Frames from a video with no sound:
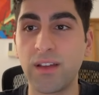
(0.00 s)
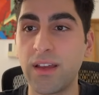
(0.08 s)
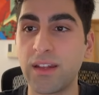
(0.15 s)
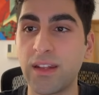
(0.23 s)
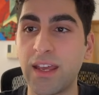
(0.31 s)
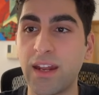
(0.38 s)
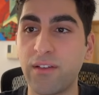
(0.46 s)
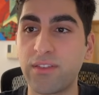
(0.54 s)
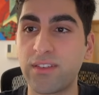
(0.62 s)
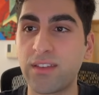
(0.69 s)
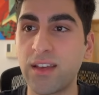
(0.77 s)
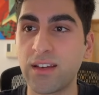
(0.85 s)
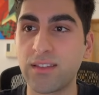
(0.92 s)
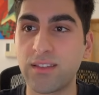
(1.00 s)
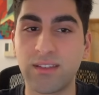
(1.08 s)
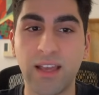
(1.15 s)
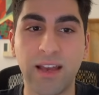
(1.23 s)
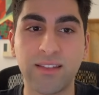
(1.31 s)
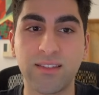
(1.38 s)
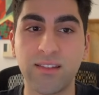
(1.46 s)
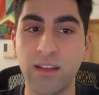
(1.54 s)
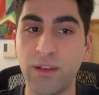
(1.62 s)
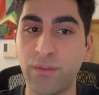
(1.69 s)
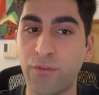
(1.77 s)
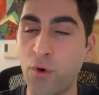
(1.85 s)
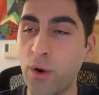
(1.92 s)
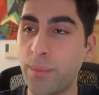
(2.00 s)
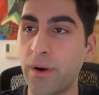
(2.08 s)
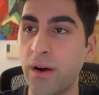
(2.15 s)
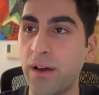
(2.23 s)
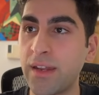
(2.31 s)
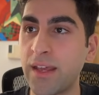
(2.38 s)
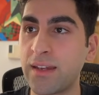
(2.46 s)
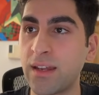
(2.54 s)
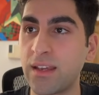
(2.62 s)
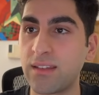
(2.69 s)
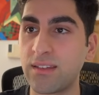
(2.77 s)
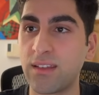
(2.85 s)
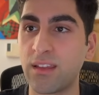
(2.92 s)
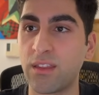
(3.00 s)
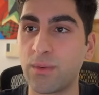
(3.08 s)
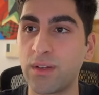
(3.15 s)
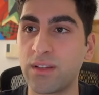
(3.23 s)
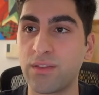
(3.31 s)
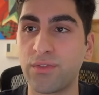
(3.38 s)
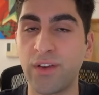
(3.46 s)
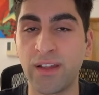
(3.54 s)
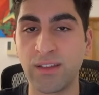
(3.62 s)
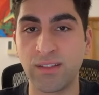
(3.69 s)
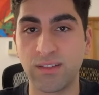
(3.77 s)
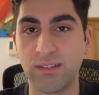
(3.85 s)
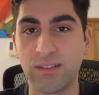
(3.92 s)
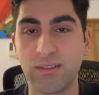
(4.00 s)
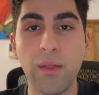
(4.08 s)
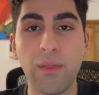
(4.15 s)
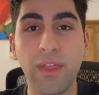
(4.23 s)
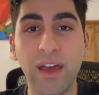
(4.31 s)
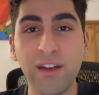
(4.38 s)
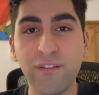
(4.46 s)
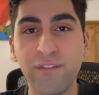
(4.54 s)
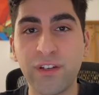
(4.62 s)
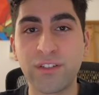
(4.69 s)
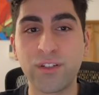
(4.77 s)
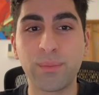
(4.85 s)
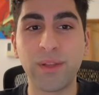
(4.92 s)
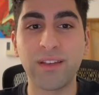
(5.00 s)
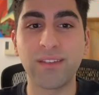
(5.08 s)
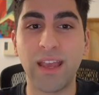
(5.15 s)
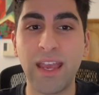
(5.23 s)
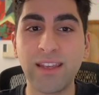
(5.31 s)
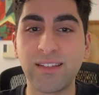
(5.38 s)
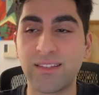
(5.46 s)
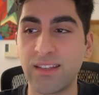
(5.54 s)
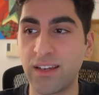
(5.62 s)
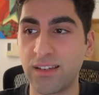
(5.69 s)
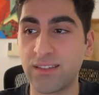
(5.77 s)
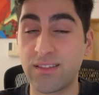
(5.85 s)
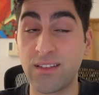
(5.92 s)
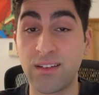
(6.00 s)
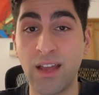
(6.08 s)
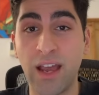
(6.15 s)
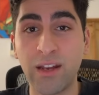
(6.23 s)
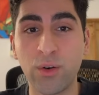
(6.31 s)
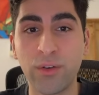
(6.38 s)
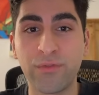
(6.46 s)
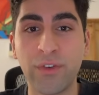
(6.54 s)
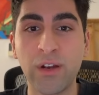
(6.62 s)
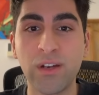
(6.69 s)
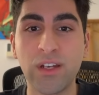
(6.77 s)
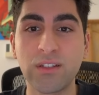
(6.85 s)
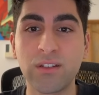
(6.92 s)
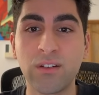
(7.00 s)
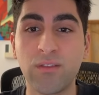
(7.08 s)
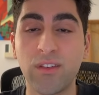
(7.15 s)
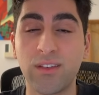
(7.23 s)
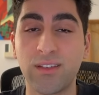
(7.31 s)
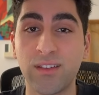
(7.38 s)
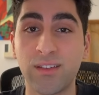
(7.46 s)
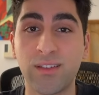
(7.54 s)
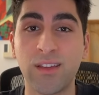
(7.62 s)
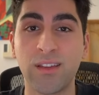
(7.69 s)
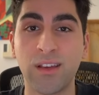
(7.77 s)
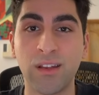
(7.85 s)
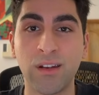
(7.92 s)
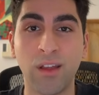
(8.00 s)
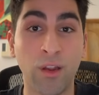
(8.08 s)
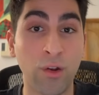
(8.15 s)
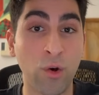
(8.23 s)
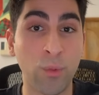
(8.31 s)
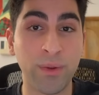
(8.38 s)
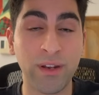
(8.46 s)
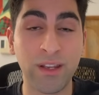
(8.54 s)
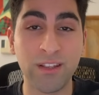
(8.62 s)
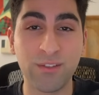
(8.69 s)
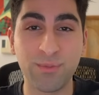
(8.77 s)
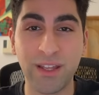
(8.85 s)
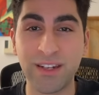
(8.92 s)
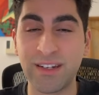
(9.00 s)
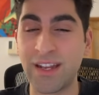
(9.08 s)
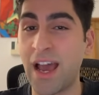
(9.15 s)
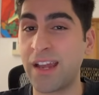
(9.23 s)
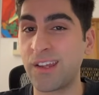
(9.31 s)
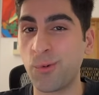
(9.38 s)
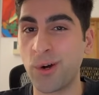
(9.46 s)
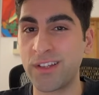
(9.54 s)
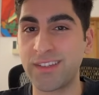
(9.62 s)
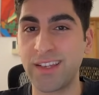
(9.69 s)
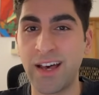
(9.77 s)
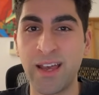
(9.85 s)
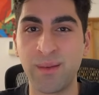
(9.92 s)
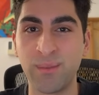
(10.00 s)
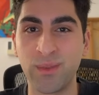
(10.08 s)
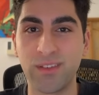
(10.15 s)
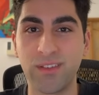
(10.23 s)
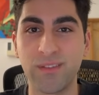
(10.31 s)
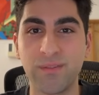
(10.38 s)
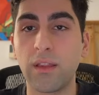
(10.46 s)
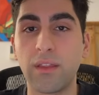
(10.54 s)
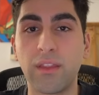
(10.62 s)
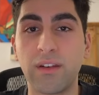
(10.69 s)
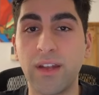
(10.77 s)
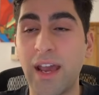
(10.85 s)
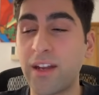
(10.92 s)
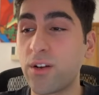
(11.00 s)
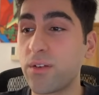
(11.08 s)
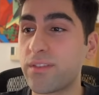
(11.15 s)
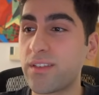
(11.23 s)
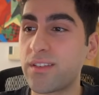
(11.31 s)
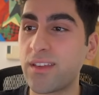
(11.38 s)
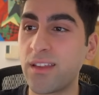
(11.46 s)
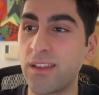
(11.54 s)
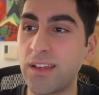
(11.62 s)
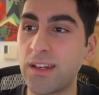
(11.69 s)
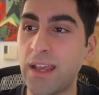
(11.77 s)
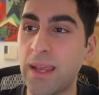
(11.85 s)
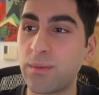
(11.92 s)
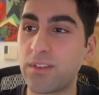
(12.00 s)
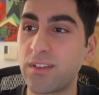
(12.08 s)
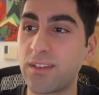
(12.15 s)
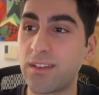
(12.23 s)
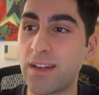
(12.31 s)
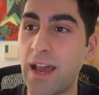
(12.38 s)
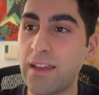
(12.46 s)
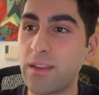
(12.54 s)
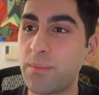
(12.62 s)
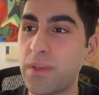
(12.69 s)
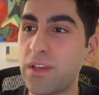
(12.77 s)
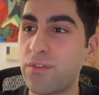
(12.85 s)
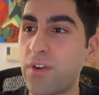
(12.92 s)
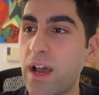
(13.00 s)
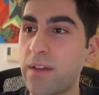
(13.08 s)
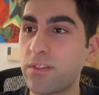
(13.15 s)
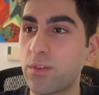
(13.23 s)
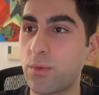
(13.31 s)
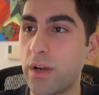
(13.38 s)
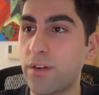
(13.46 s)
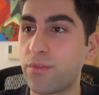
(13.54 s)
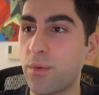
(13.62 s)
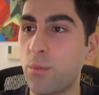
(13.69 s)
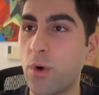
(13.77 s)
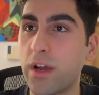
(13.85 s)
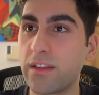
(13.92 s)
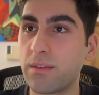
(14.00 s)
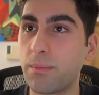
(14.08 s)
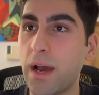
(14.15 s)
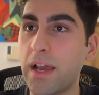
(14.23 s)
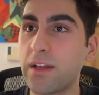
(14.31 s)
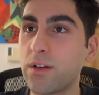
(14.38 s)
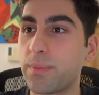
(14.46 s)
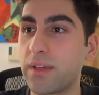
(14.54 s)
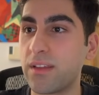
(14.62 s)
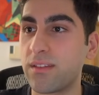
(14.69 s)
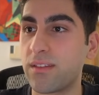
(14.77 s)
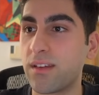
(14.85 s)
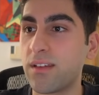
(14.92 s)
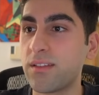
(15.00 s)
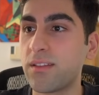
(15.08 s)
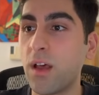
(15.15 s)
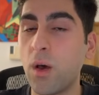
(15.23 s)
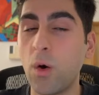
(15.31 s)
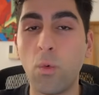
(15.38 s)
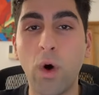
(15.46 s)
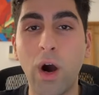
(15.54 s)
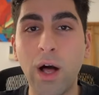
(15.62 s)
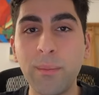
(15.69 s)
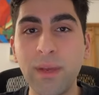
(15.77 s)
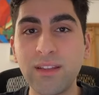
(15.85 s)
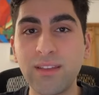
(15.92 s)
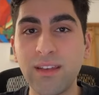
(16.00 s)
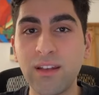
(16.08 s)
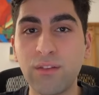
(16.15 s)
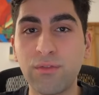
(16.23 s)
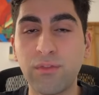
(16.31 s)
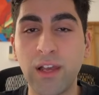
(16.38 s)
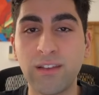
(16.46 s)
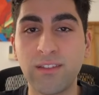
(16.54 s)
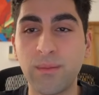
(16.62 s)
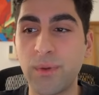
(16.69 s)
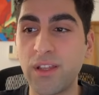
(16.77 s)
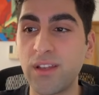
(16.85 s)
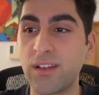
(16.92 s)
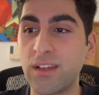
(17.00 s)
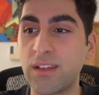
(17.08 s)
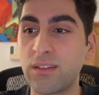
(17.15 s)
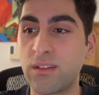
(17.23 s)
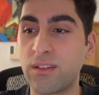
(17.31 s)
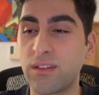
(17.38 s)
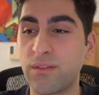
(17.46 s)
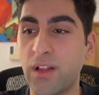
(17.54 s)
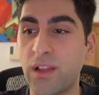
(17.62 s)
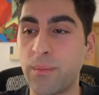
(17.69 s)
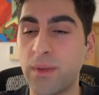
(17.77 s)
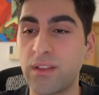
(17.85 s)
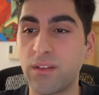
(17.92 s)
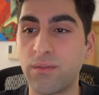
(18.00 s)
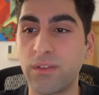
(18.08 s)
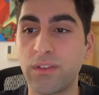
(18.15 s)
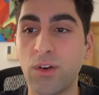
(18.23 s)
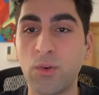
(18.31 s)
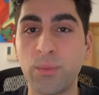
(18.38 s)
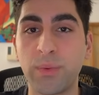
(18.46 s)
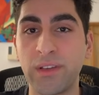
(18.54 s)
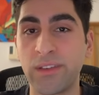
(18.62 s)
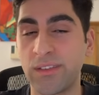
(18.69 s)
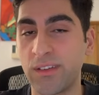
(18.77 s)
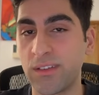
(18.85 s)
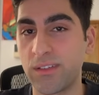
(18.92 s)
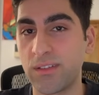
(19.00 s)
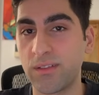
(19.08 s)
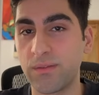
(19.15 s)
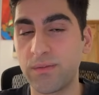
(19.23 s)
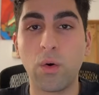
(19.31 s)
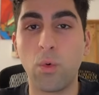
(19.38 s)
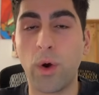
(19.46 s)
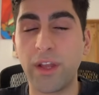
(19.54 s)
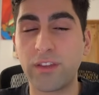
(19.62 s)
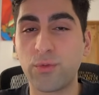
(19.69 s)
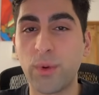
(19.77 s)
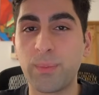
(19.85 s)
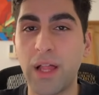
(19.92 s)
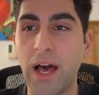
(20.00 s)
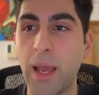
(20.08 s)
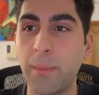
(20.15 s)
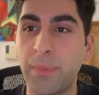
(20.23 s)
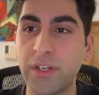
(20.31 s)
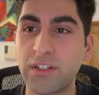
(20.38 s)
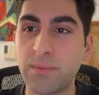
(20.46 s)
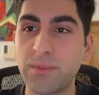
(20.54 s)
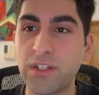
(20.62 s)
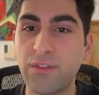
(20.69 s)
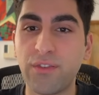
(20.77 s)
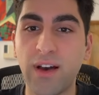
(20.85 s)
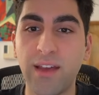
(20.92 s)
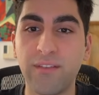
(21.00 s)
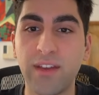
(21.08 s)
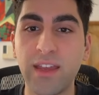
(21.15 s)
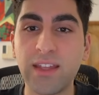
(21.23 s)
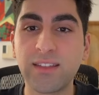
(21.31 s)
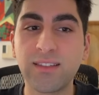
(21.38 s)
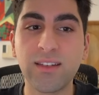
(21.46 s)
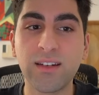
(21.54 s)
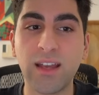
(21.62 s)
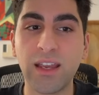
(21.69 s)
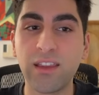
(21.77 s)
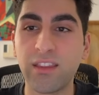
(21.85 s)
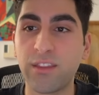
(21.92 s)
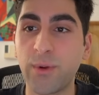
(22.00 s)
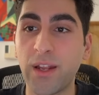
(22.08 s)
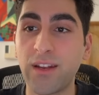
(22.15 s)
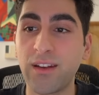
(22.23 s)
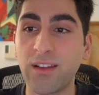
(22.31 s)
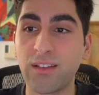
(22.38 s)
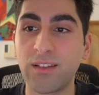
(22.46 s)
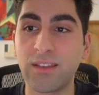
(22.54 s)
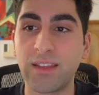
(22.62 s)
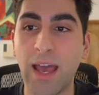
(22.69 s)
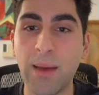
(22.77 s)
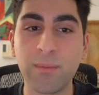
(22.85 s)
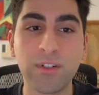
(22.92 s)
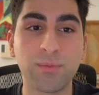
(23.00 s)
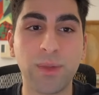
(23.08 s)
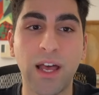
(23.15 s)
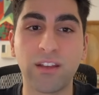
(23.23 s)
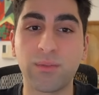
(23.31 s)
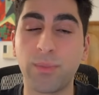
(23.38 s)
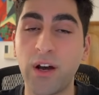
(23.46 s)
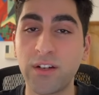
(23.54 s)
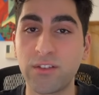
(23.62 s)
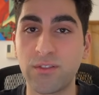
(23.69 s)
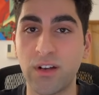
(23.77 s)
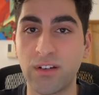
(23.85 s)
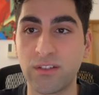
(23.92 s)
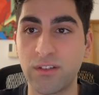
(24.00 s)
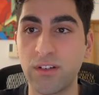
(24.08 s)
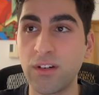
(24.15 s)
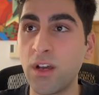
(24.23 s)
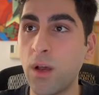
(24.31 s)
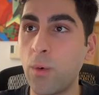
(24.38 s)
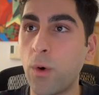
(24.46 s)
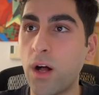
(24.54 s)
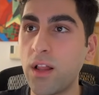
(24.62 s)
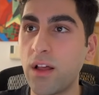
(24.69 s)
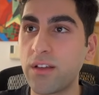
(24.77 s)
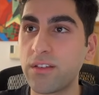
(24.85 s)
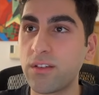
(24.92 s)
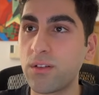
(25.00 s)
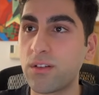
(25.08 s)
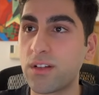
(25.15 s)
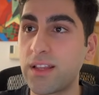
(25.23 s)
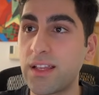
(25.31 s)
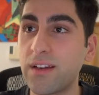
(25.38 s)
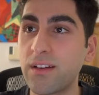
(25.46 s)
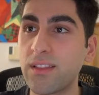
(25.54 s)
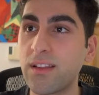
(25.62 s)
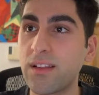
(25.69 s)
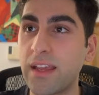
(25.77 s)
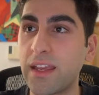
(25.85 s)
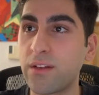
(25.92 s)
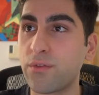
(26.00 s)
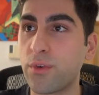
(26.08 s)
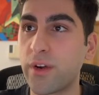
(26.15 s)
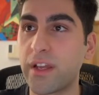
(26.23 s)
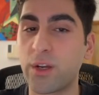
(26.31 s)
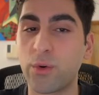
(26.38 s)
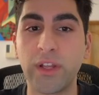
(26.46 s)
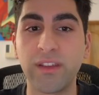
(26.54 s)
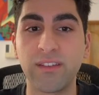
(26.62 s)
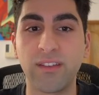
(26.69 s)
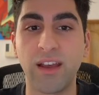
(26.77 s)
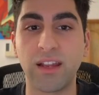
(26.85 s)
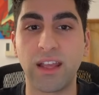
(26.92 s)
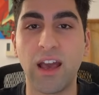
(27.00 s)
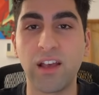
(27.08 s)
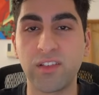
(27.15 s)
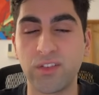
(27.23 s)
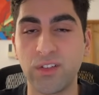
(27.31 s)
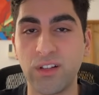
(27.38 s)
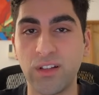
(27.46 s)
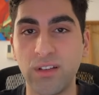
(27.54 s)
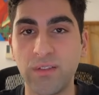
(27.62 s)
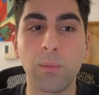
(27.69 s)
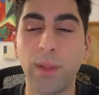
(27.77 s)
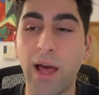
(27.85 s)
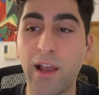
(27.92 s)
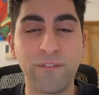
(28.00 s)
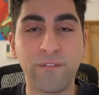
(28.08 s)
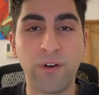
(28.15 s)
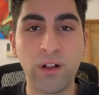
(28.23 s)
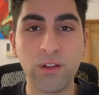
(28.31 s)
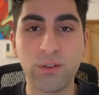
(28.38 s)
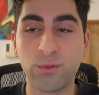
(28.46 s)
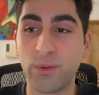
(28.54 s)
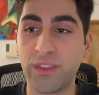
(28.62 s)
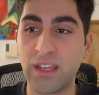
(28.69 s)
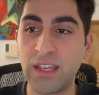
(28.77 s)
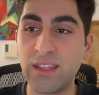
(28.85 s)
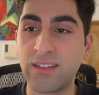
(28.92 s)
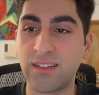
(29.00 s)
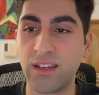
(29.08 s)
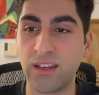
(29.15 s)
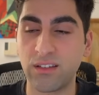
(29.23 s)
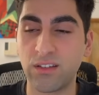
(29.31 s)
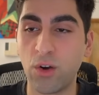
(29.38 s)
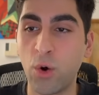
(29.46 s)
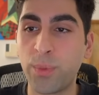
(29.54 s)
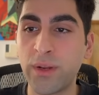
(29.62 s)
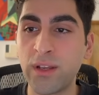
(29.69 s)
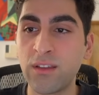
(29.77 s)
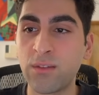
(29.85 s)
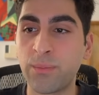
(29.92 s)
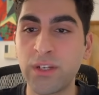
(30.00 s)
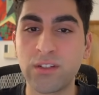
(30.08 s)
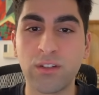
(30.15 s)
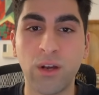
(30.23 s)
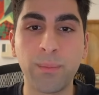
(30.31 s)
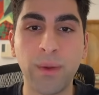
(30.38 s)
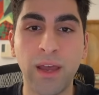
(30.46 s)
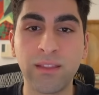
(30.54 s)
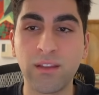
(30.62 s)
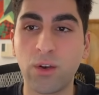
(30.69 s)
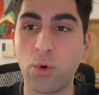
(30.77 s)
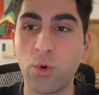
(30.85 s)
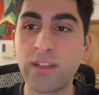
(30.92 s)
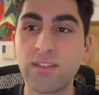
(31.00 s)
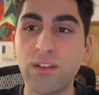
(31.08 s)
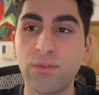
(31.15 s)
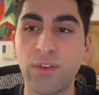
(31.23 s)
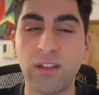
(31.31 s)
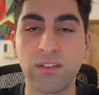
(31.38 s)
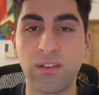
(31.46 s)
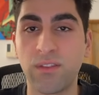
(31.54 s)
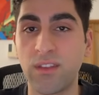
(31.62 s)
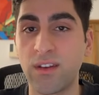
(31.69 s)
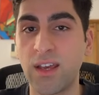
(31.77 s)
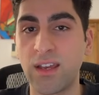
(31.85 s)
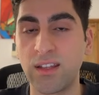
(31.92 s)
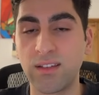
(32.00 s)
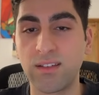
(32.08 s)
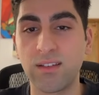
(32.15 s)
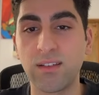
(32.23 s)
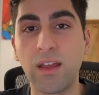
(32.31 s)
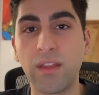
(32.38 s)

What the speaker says: Knight f6 attacks the e4 pawn and knight c3 defends. Then Fischer plays a6, the Najdorf variation of the Sicilian, an opening he's played 91 times. The Najdorf Sicilian aims to deny the b5 square from White's minor pieces while maintaining flexibility in the development of his own pieces. White's reply, bishop g5, hits the knight, threatening to damage Black's pawn structure while also clearing the lane for a queenside castle. Black follows with e6, opening his bishop and the queen's defense of the knight.